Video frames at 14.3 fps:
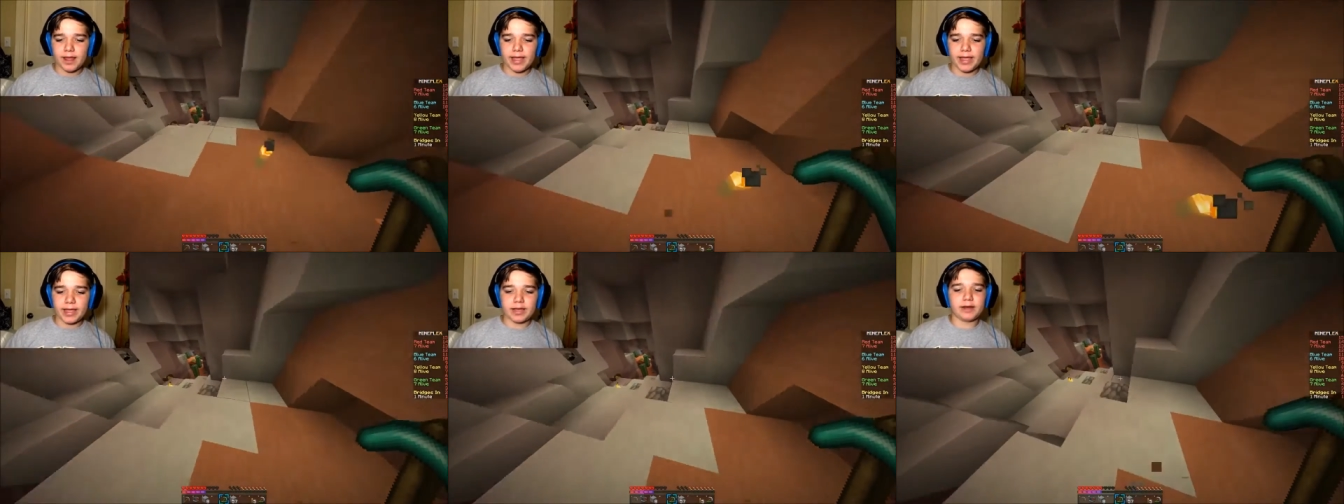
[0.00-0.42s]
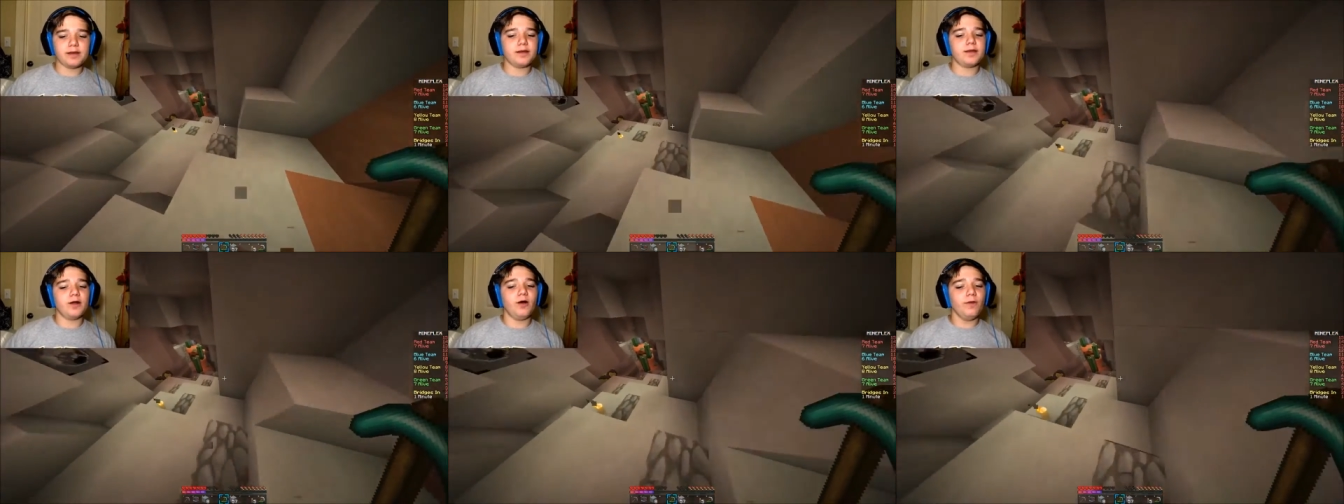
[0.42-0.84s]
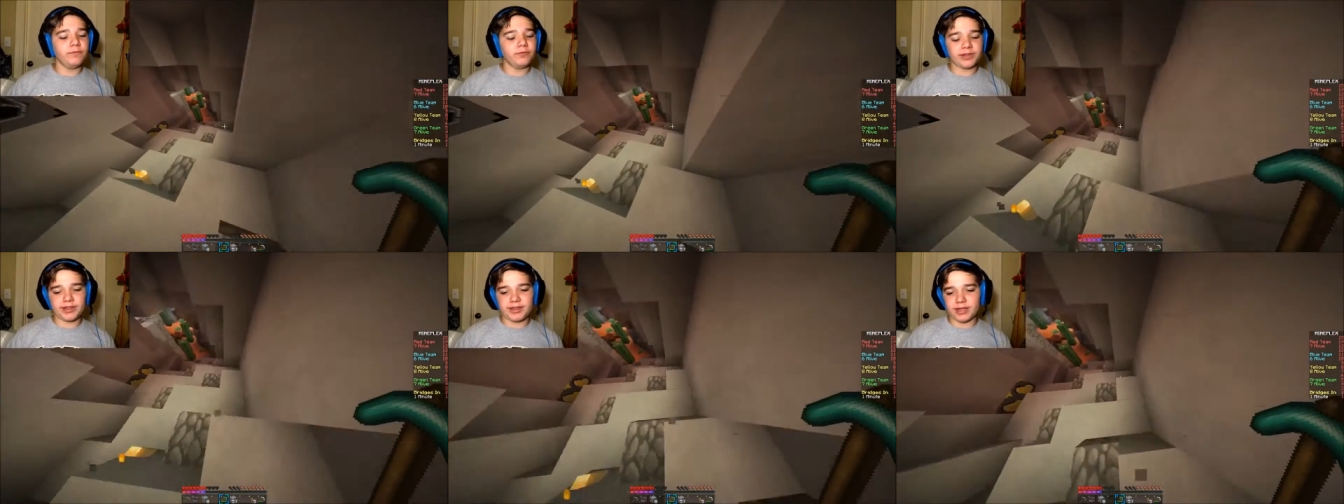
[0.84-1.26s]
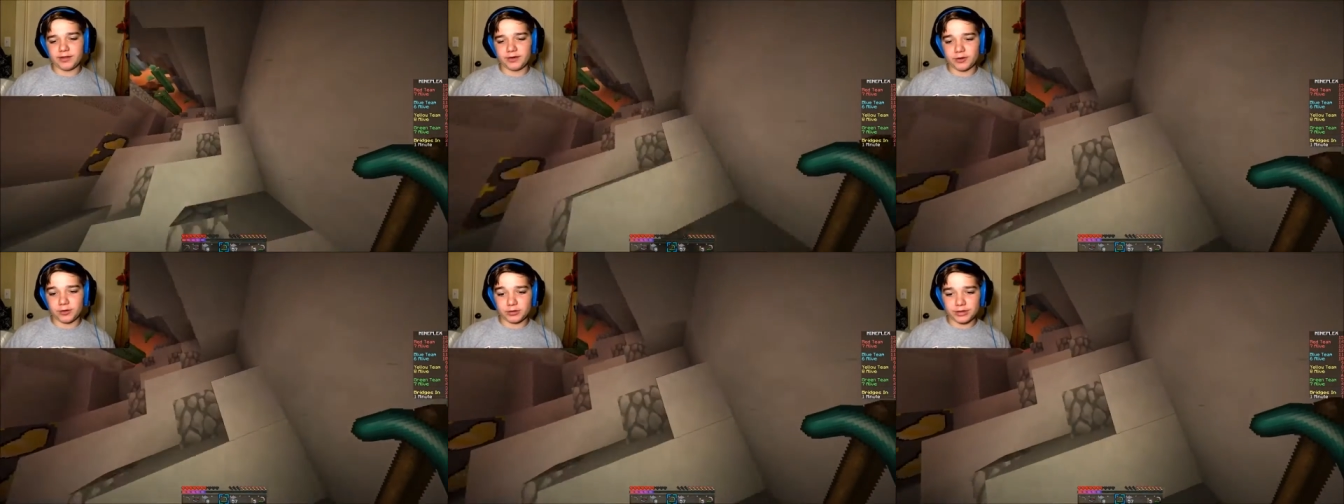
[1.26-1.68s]
And hopefully that
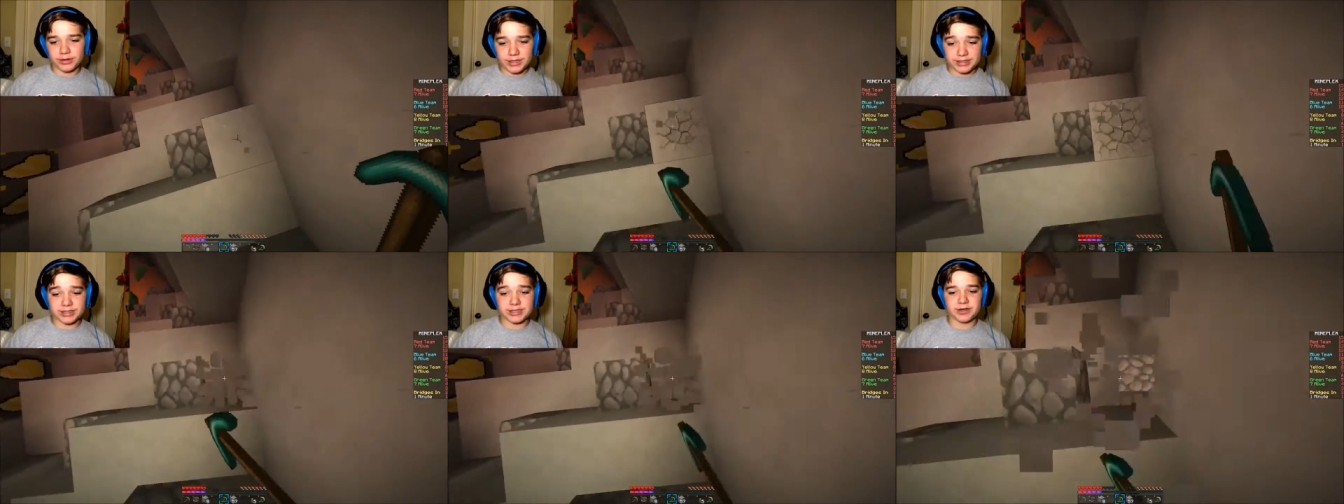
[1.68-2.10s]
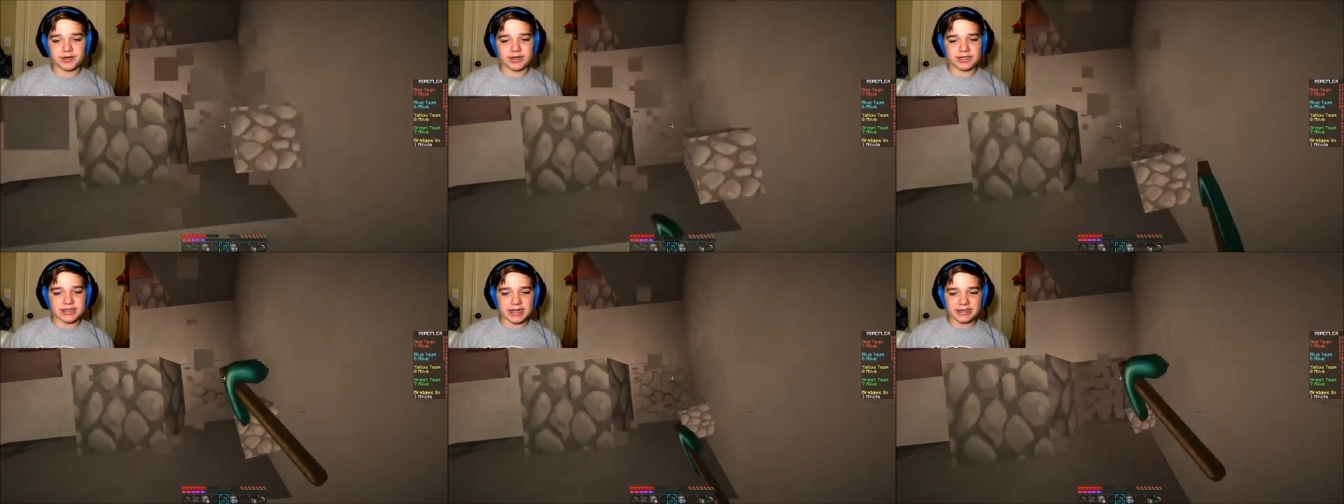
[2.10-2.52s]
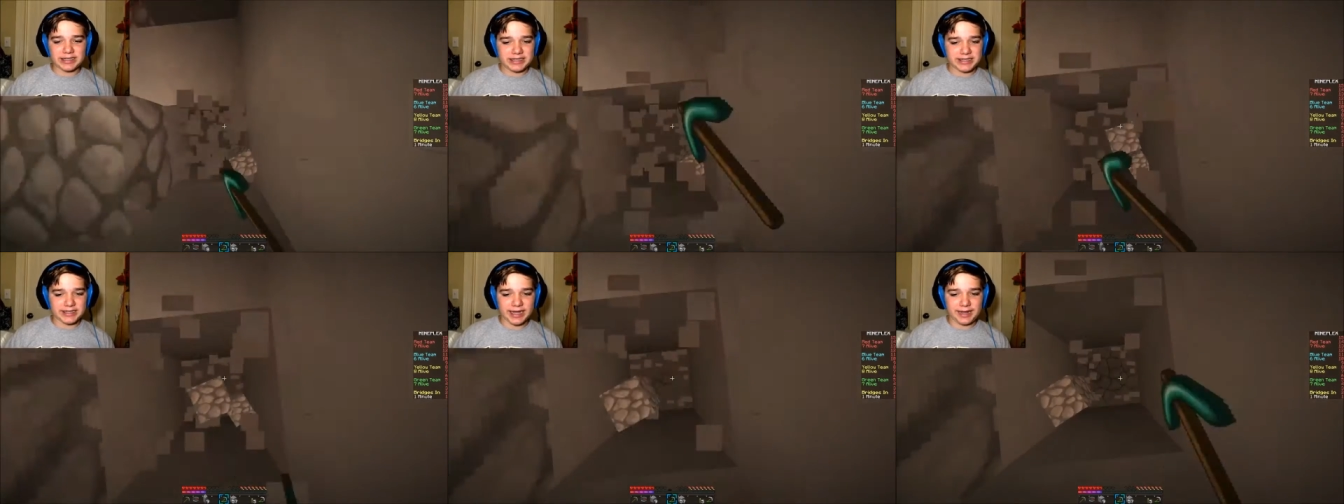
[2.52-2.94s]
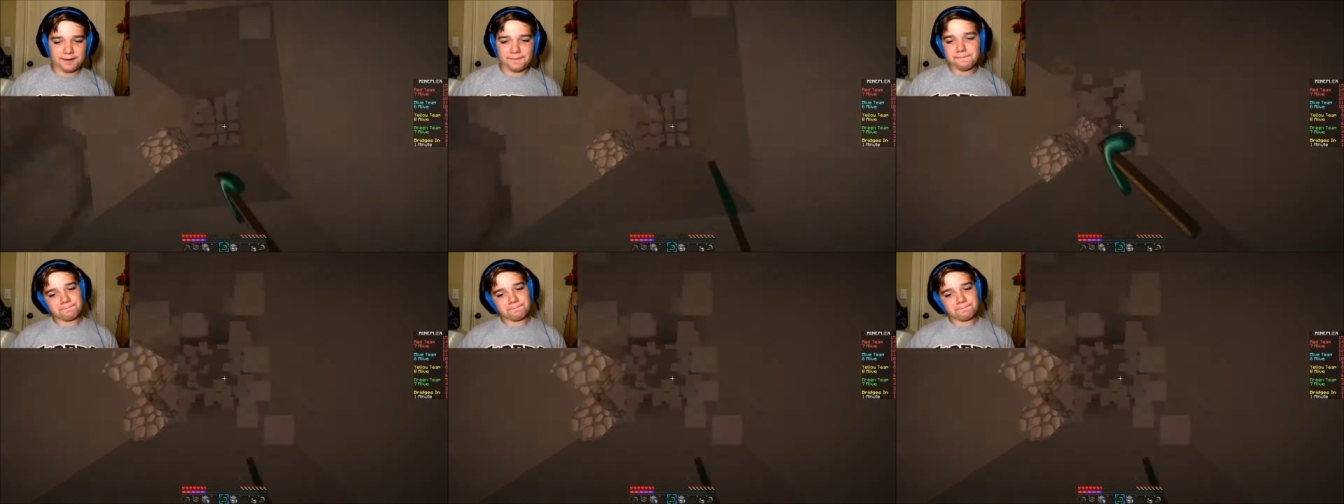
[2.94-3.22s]
little cluster is at least like